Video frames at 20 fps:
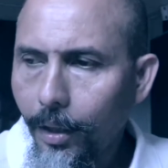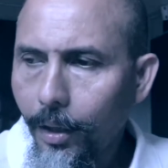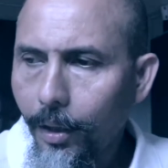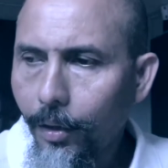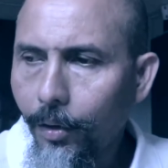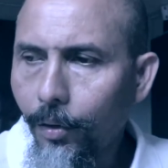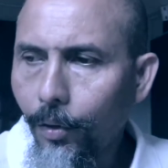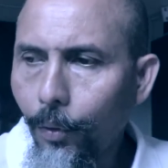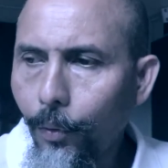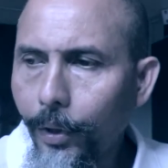
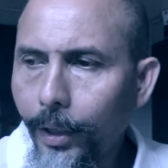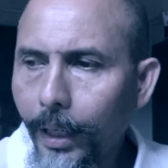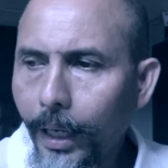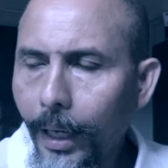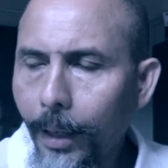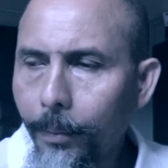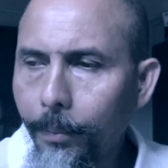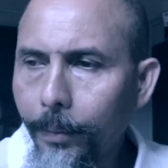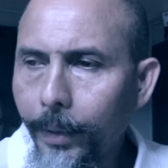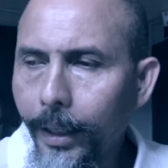Growing
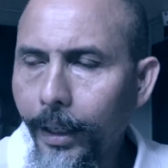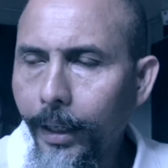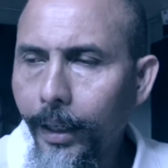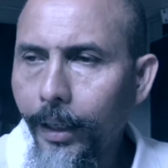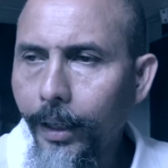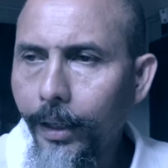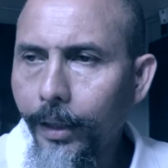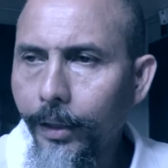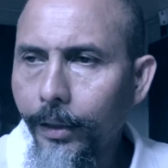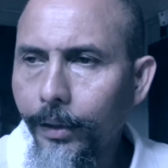up
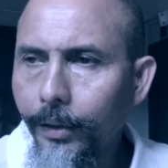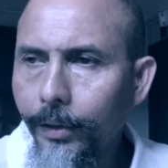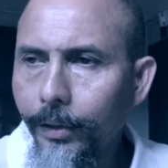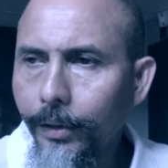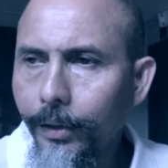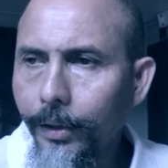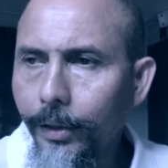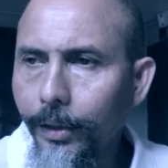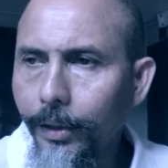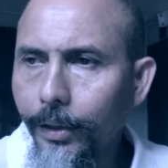
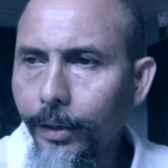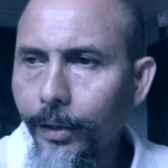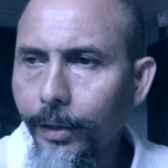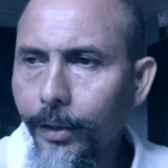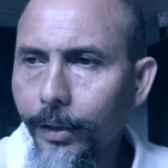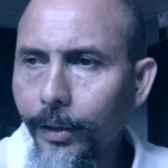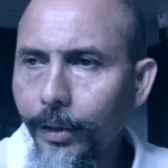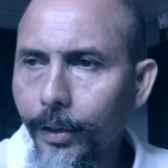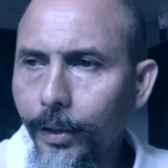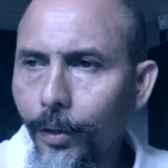and
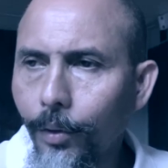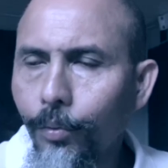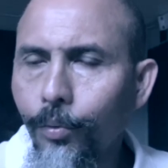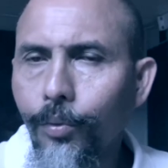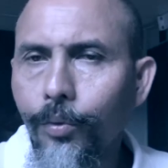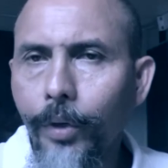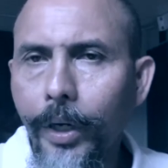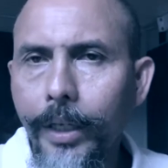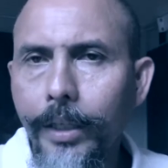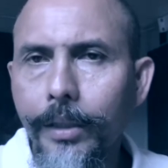
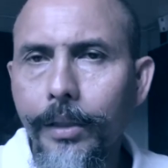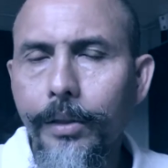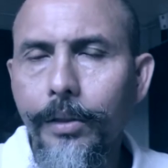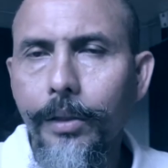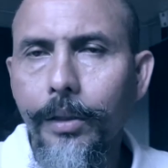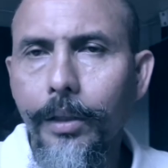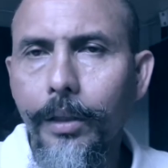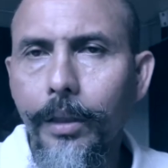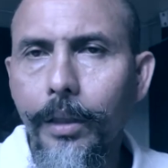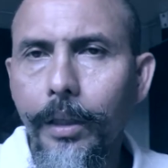raised
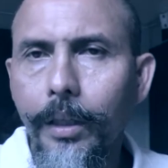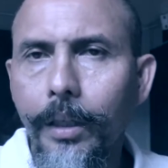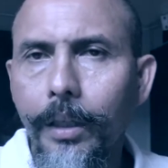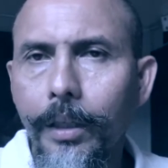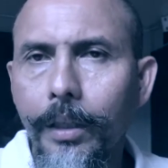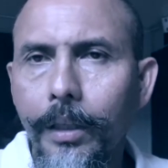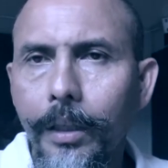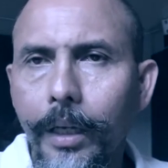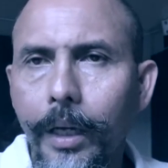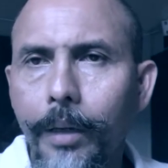
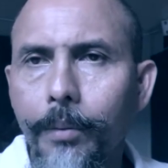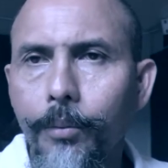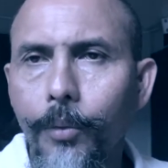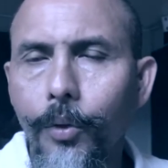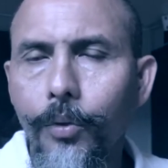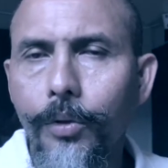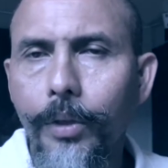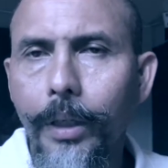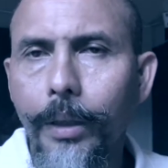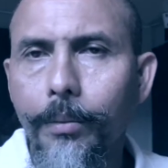in a
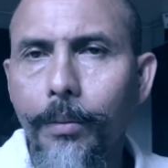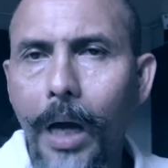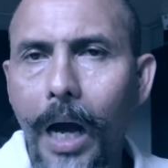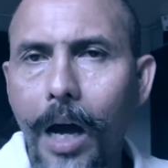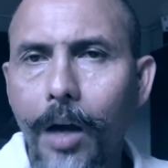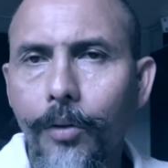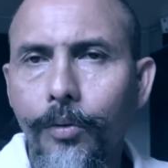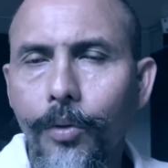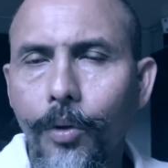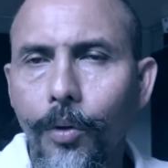Muslim
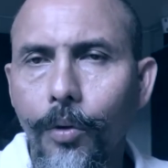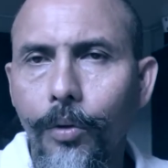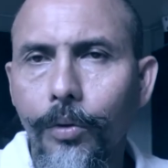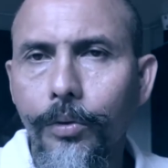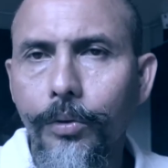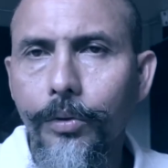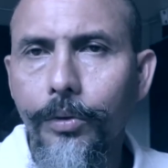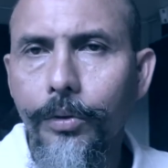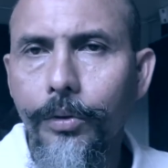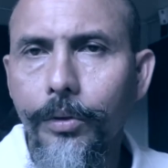
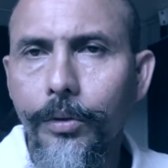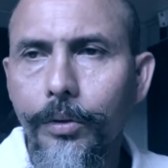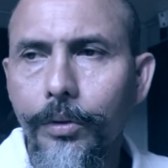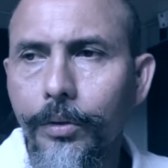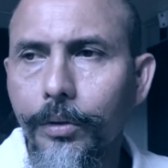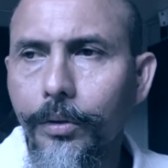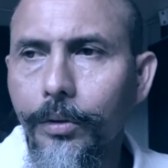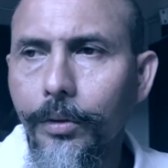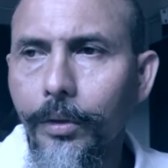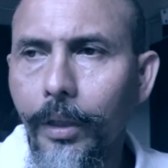household,
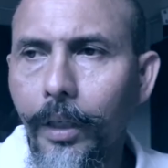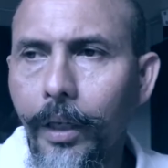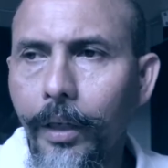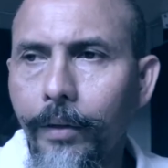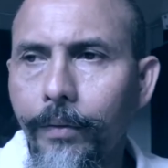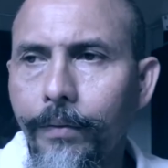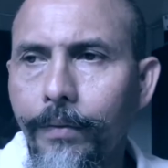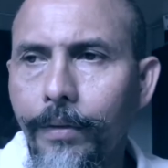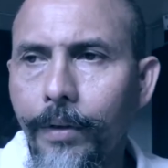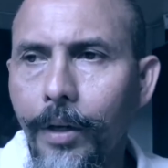a
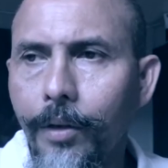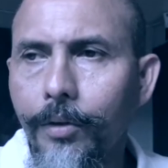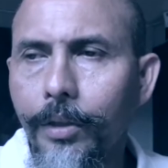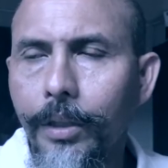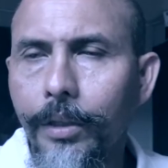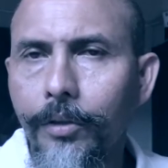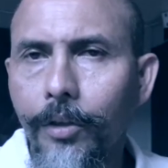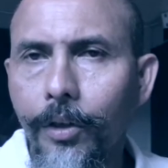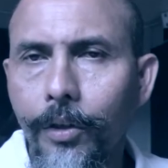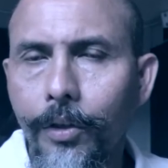very
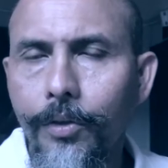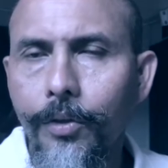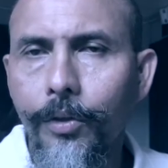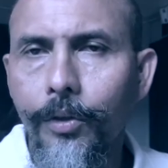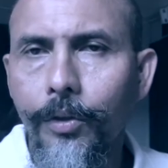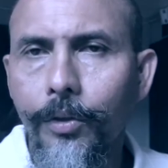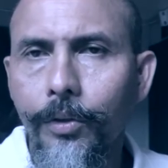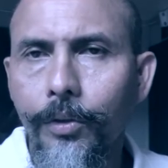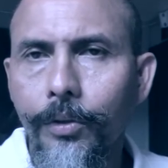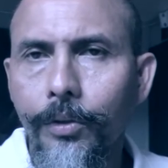
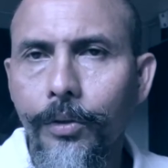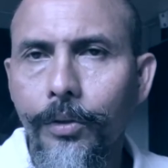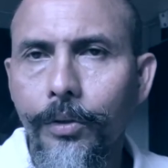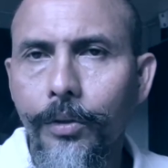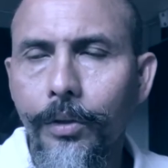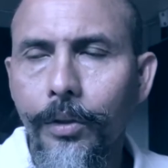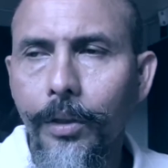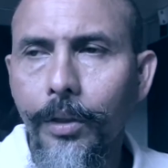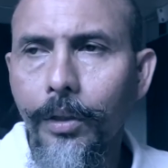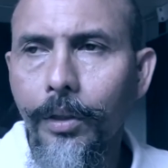traditional,
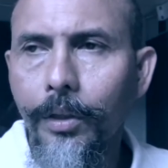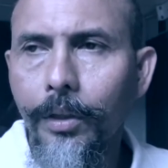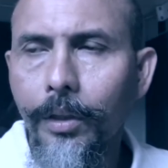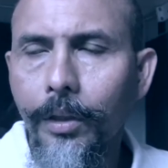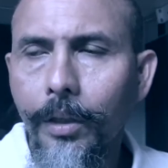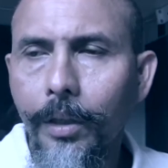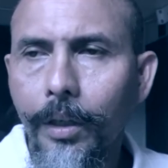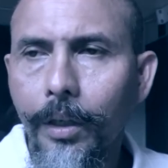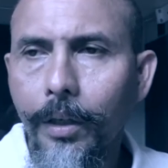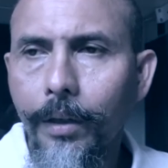
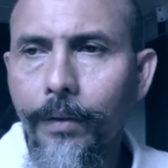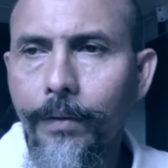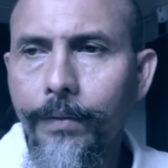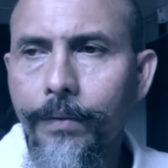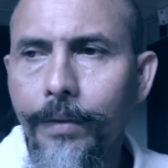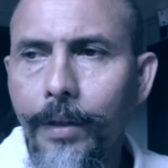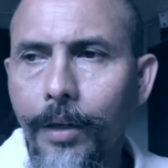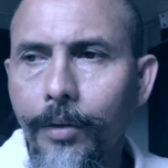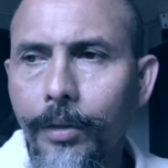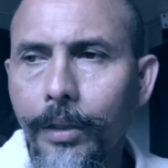a
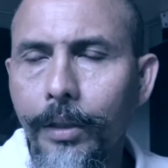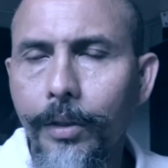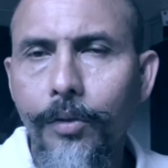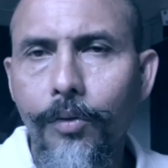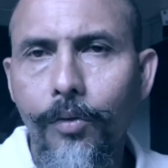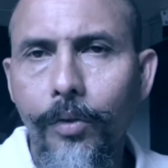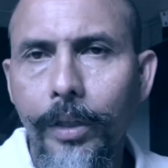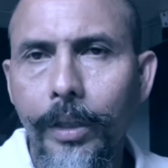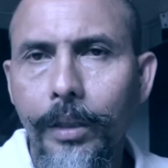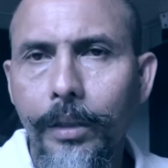very
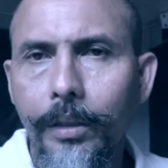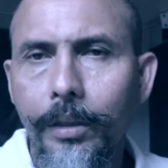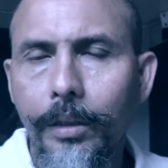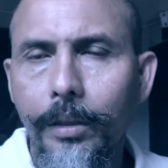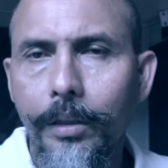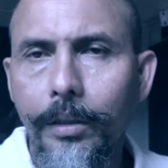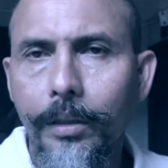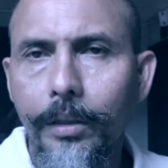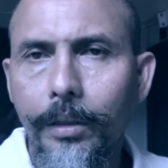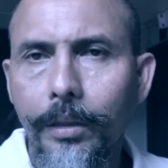strict
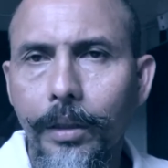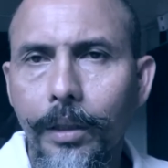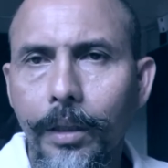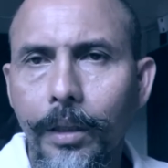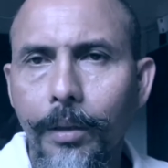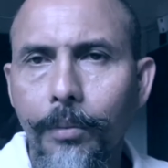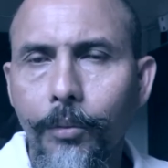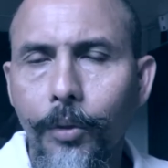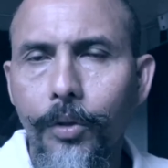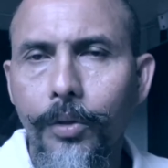
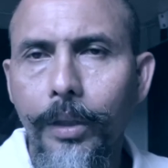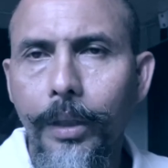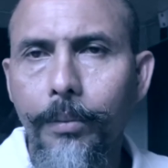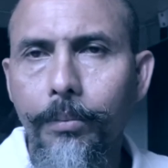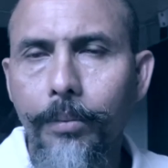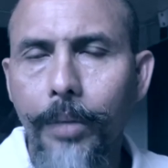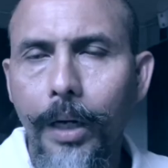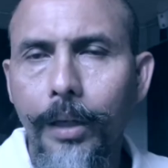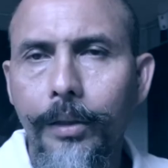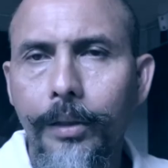Muslim
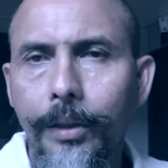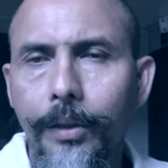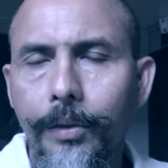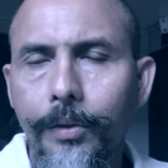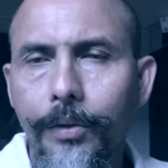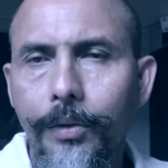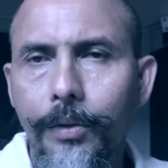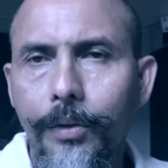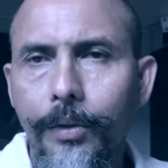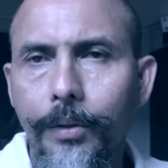
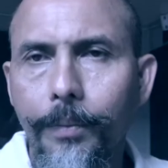practice,